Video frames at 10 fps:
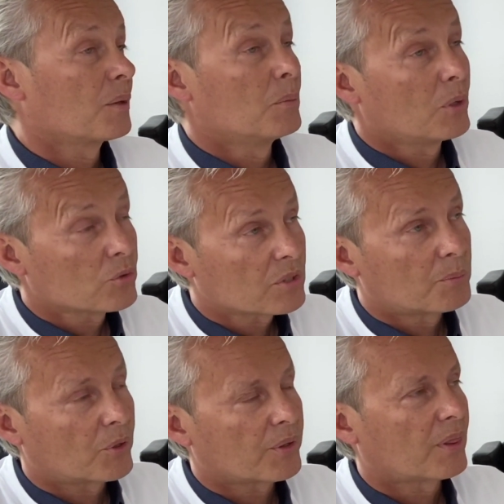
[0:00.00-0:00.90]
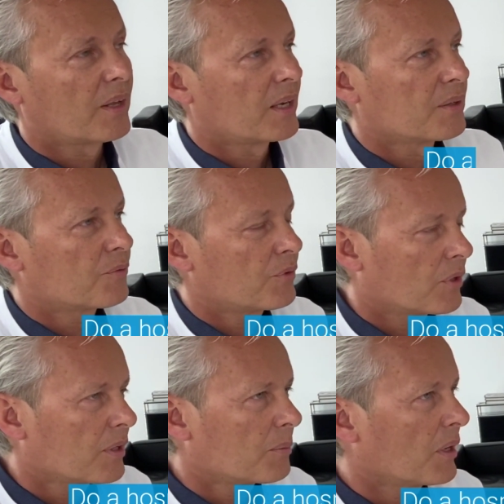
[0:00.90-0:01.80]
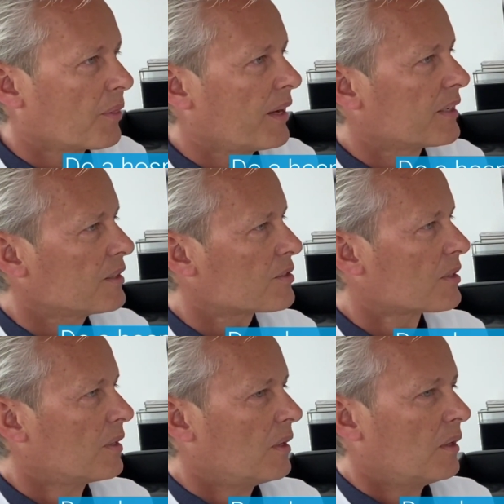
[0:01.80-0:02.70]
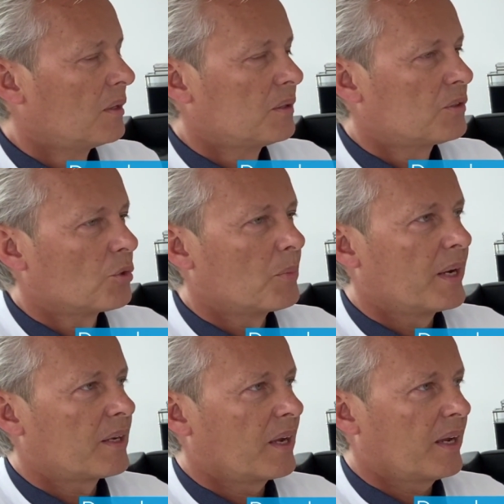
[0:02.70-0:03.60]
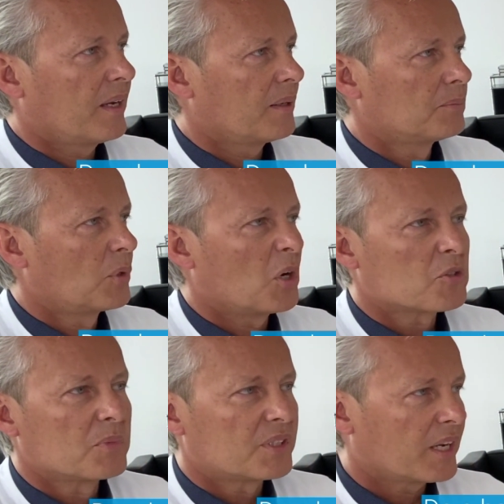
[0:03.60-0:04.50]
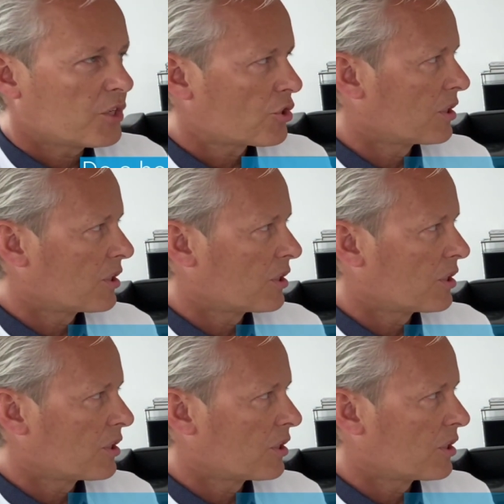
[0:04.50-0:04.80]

the most important thing, I forgot about that, is to make a hospitation